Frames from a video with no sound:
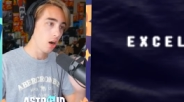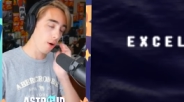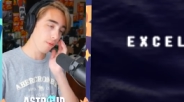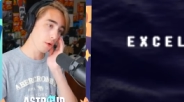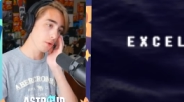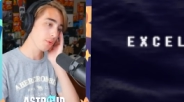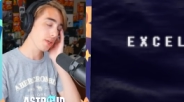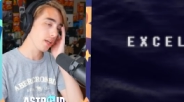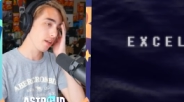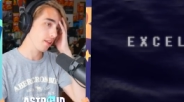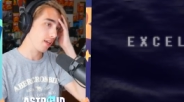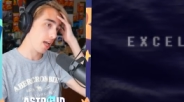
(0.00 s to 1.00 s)
Hopefully once we get
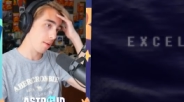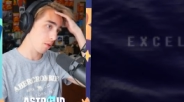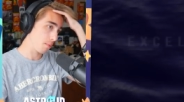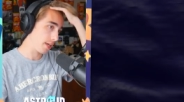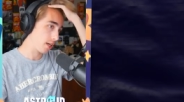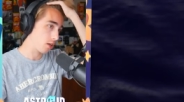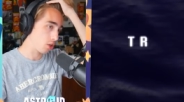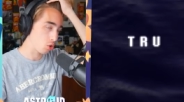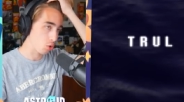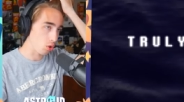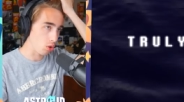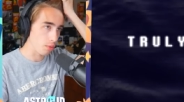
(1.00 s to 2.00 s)
into the game, there'll be like a
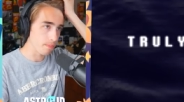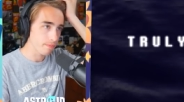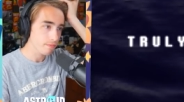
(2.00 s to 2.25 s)
control